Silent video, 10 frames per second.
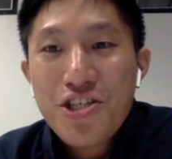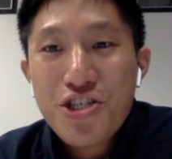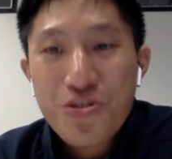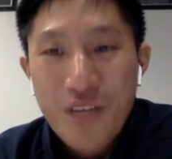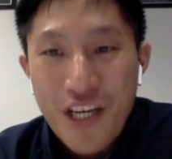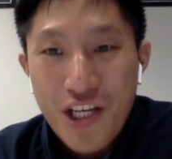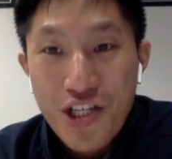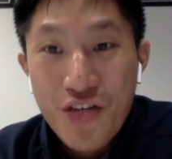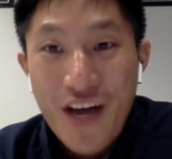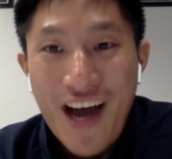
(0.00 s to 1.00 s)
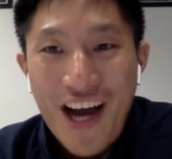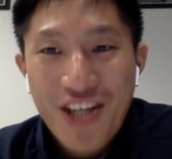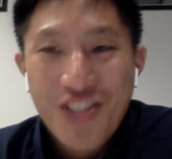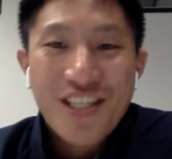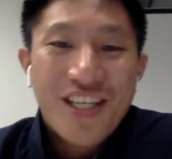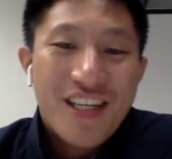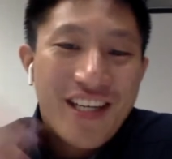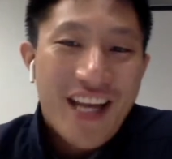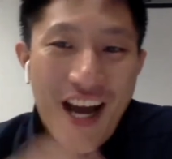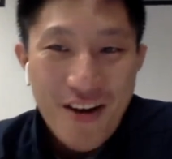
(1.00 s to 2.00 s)
strange to actually
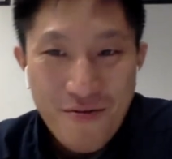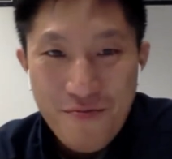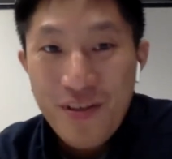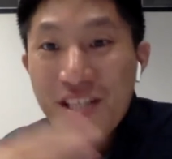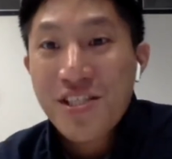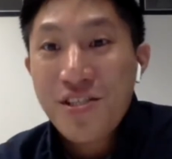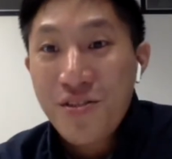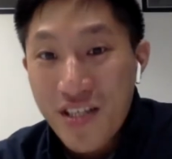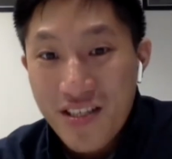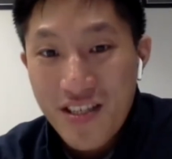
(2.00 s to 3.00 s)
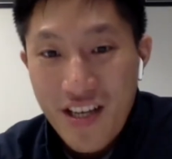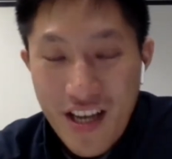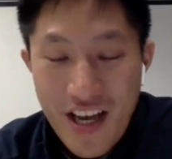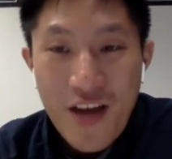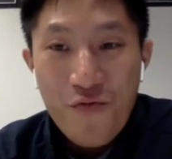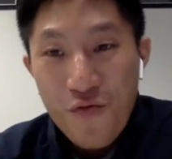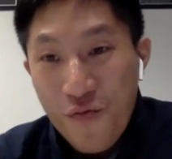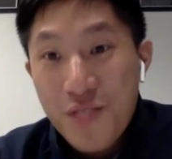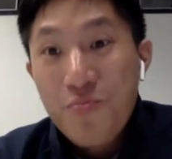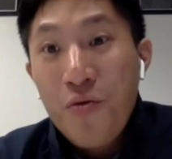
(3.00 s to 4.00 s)
now be a student.
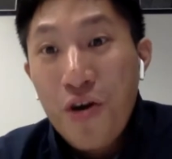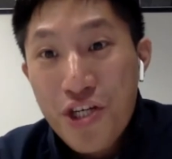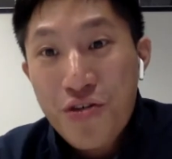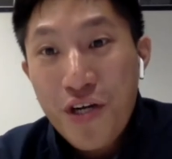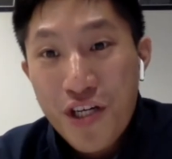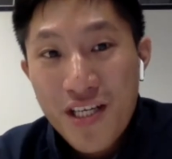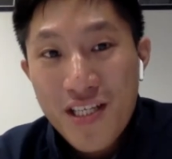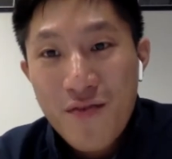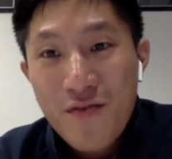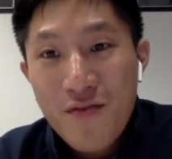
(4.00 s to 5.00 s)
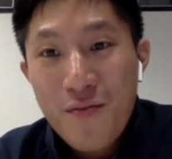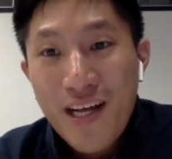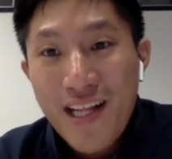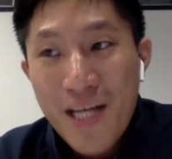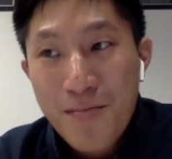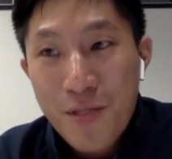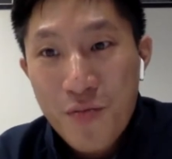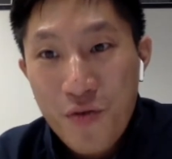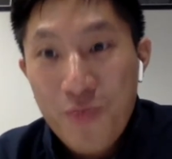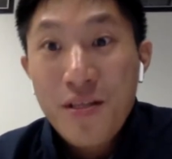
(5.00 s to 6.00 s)
What's more strange is that some of my classmates
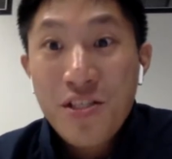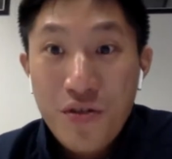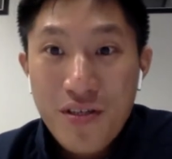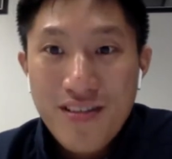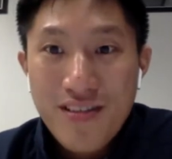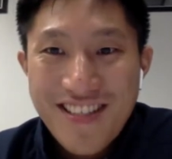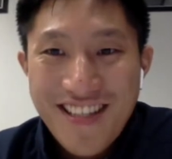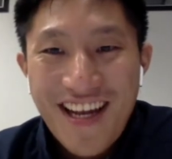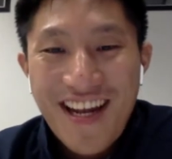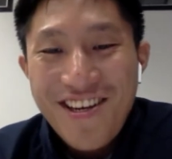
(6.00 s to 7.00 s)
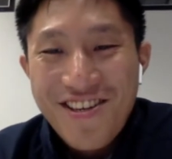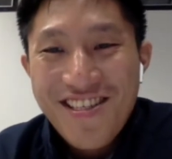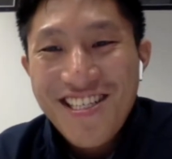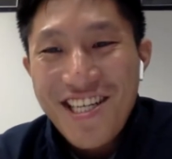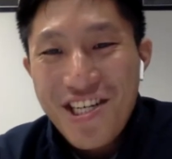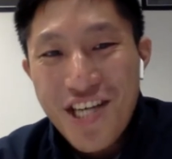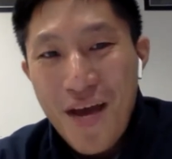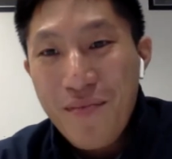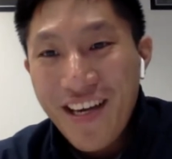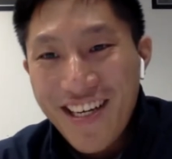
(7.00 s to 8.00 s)
were my students that I used to teach
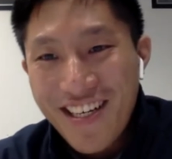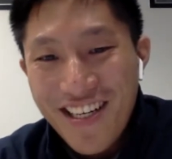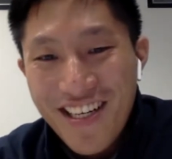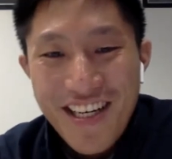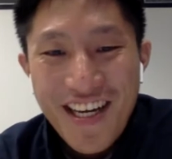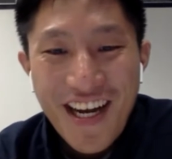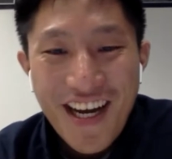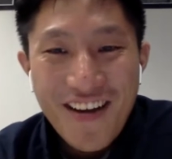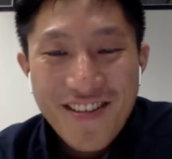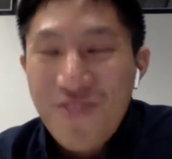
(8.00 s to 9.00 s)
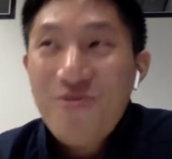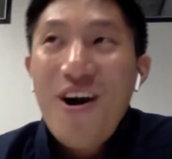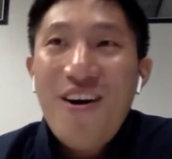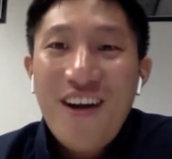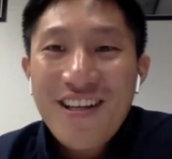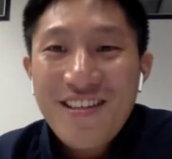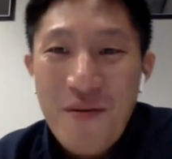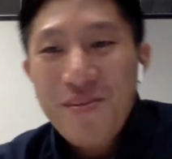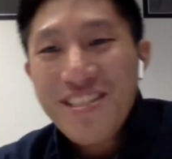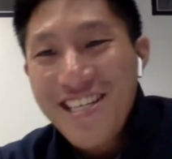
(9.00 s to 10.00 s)
at McGill. It's like, whoa, I
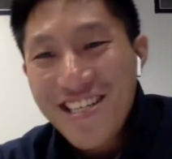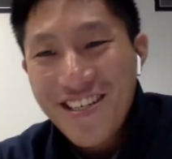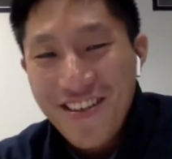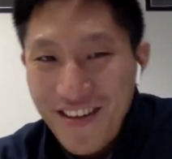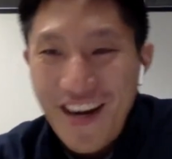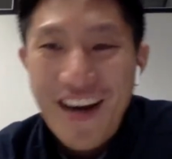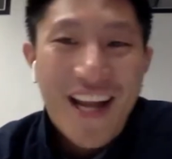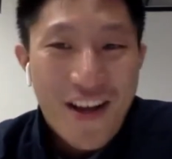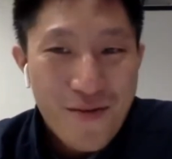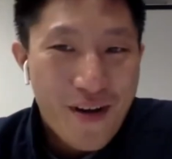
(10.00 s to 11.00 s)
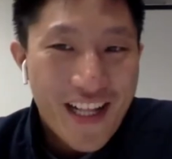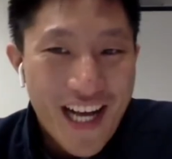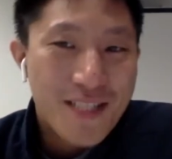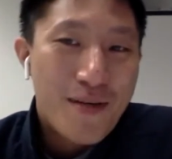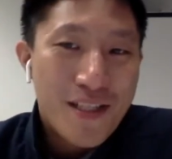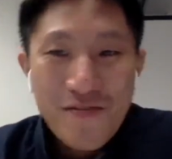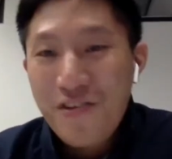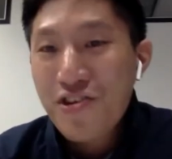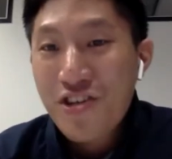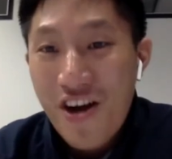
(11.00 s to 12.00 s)
remember teaching you. Now you're my classmates and
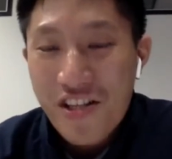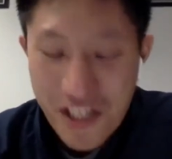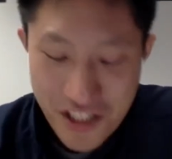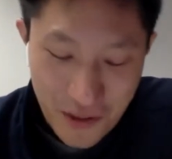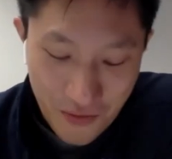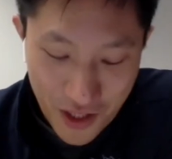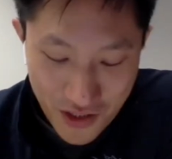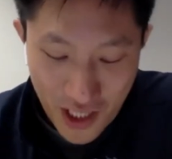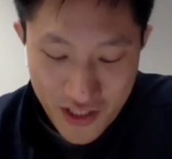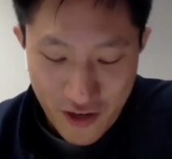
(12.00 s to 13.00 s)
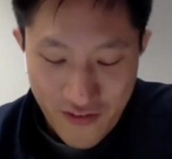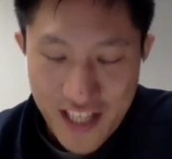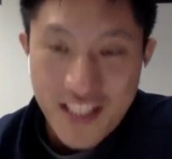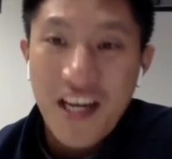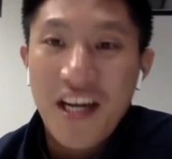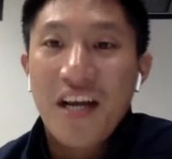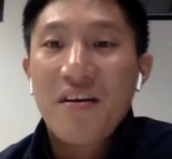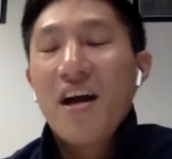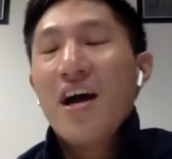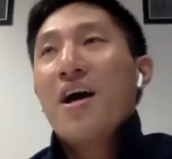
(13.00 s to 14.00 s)
future colleagues. So that's very fascinating
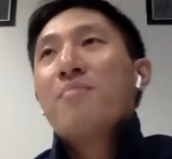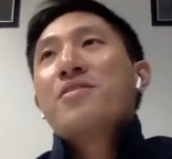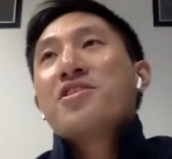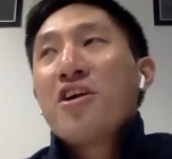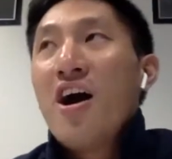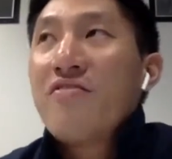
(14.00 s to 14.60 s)
to start off.